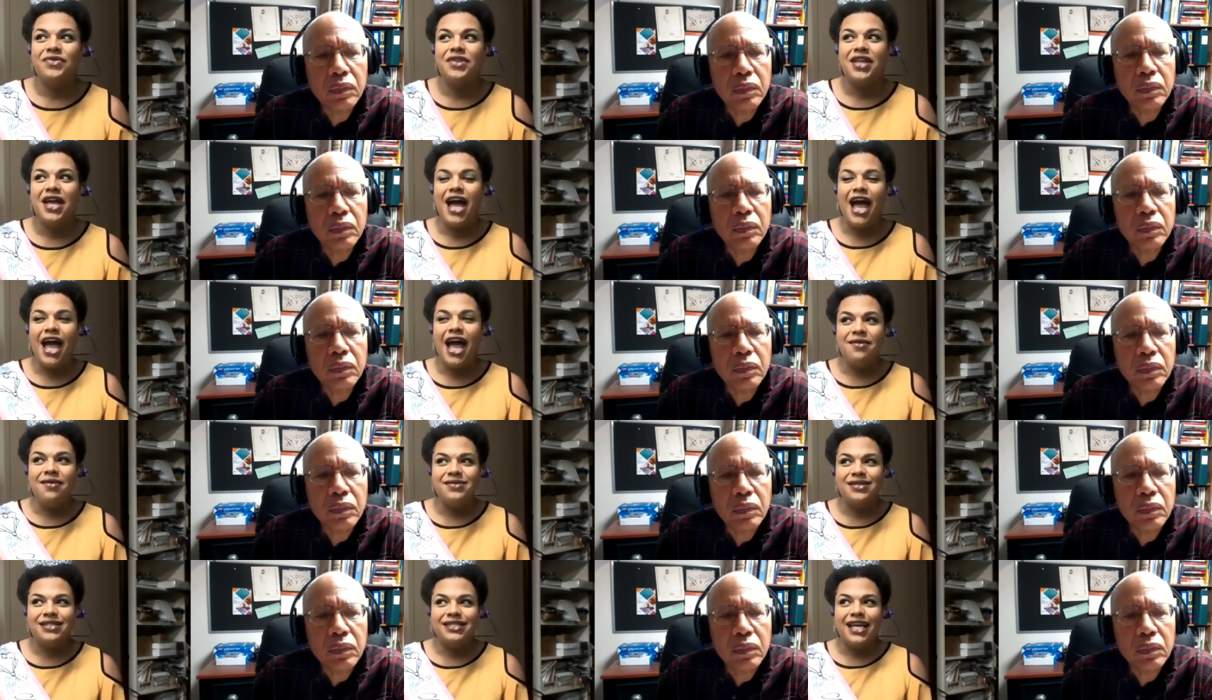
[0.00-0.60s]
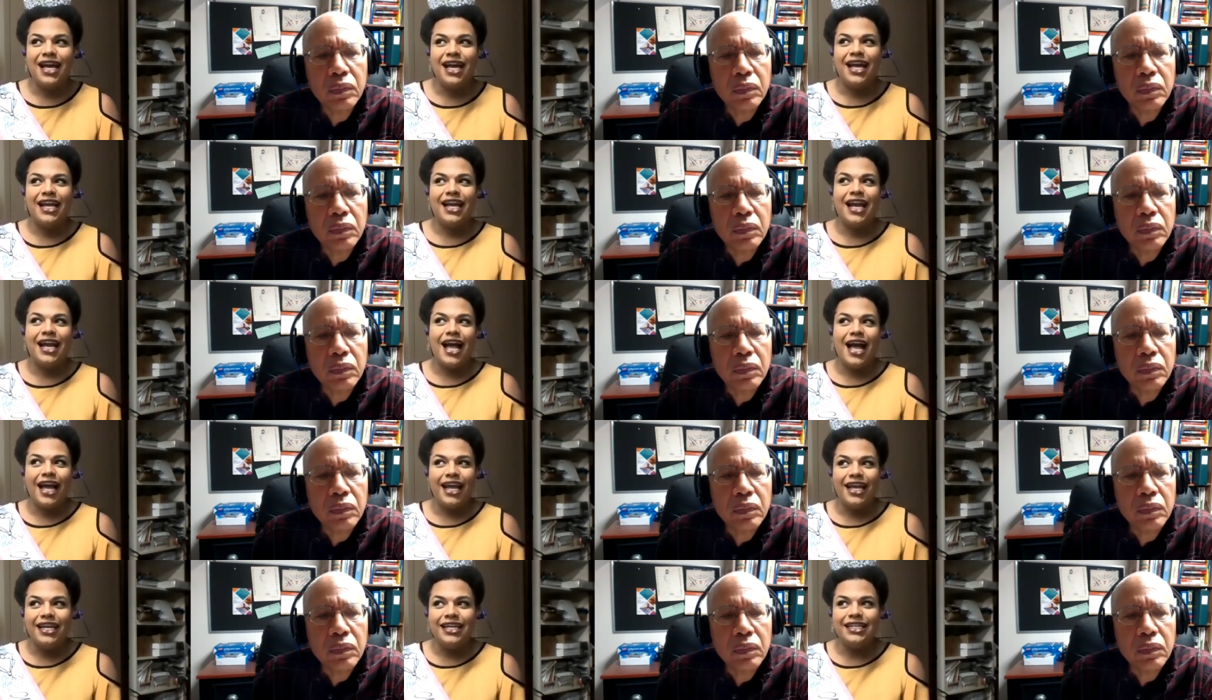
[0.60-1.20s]
Speaker 1: I was like,
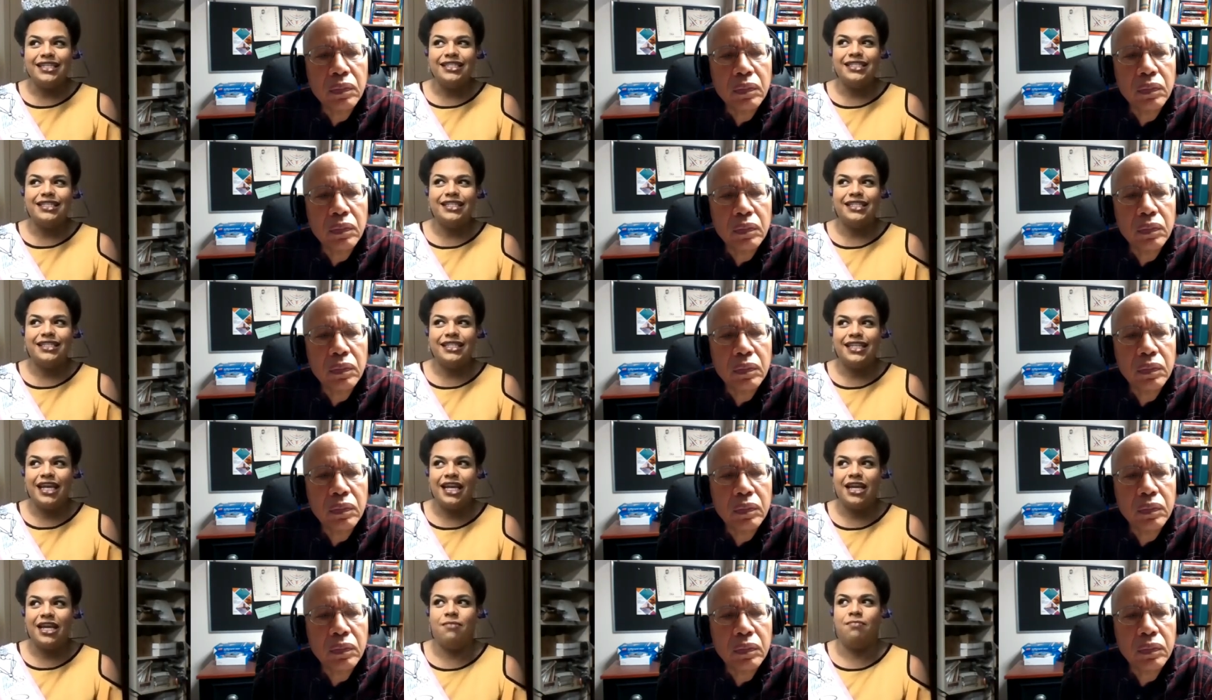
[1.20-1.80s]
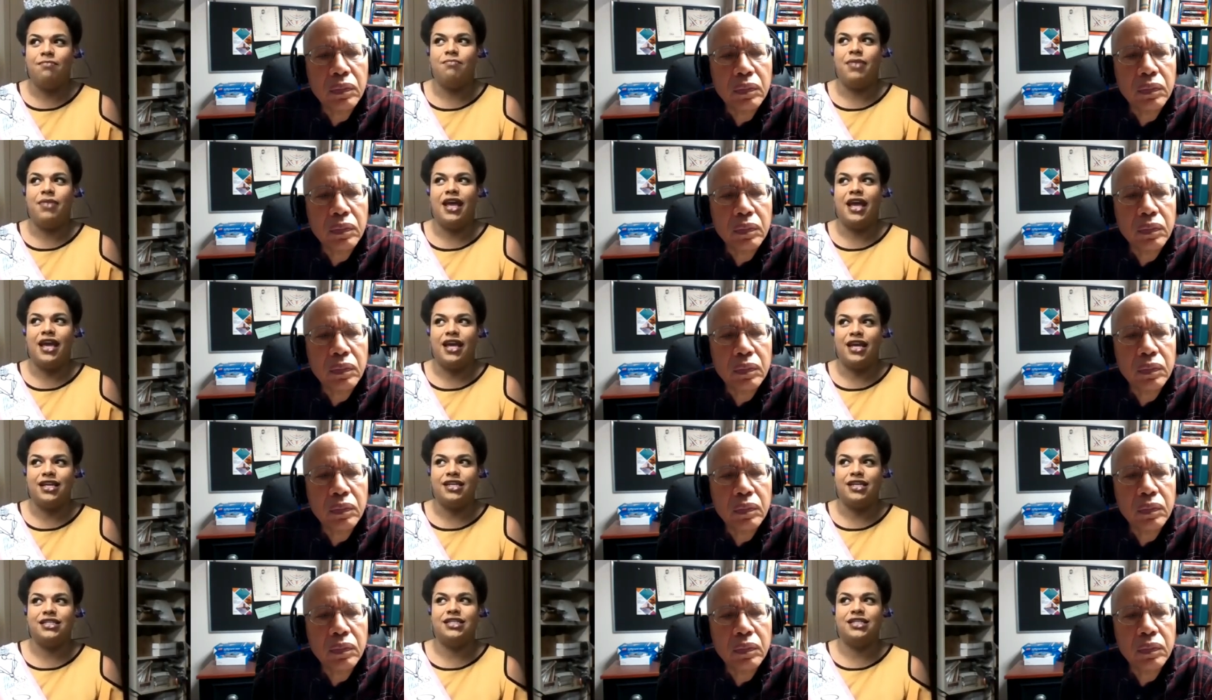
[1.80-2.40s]
I can stay in
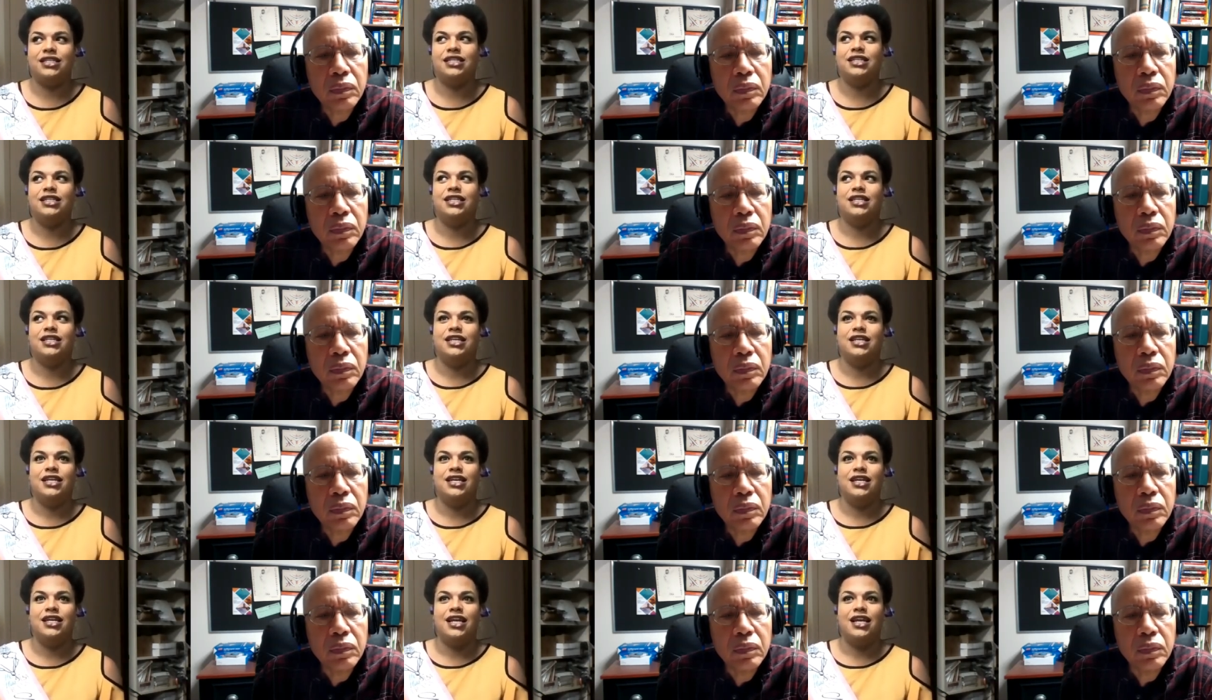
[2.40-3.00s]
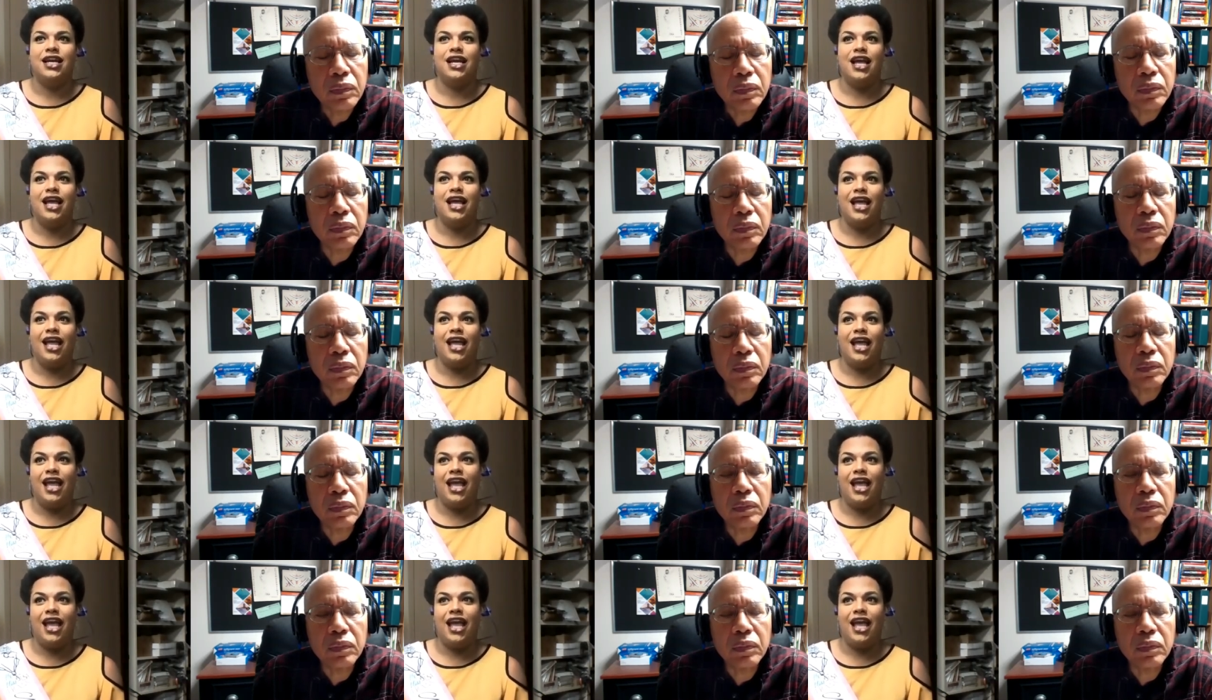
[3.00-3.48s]
bed mm-hmm.